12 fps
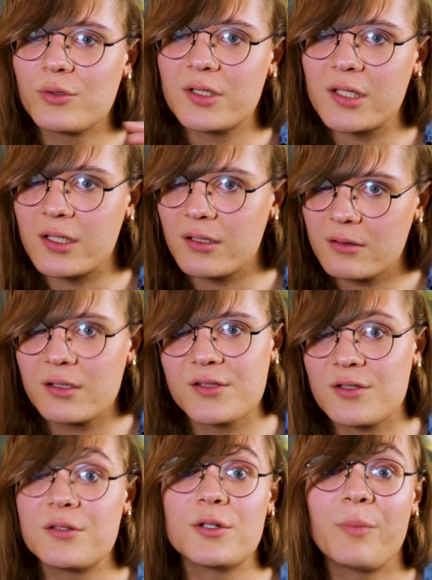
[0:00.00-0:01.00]
only
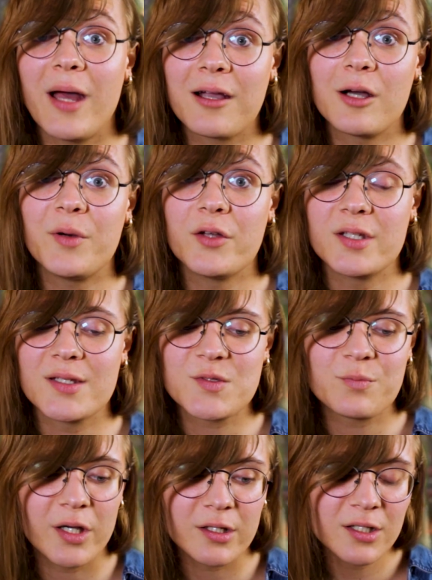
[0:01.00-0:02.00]
get to do backup on
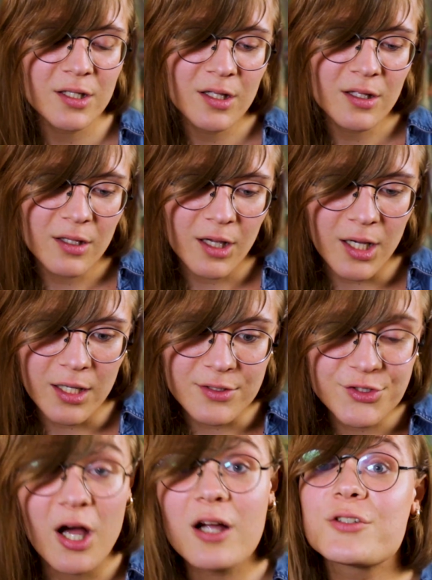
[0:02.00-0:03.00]
this, but uh,
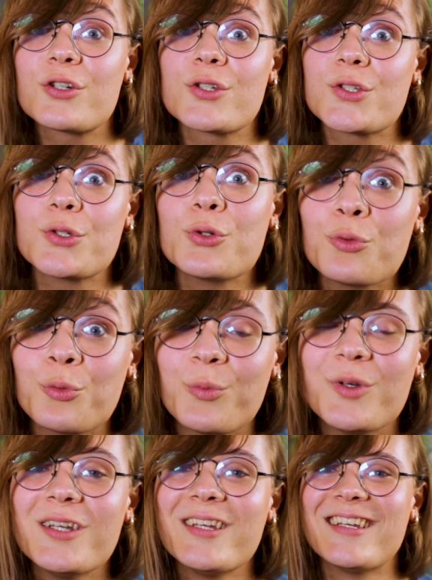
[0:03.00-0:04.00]
Doctor
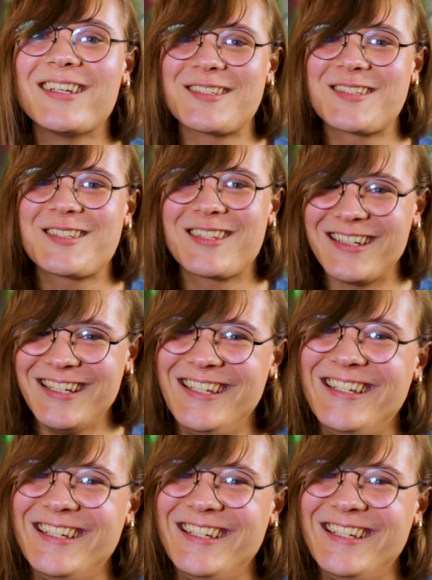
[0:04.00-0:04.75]
Zoom is the,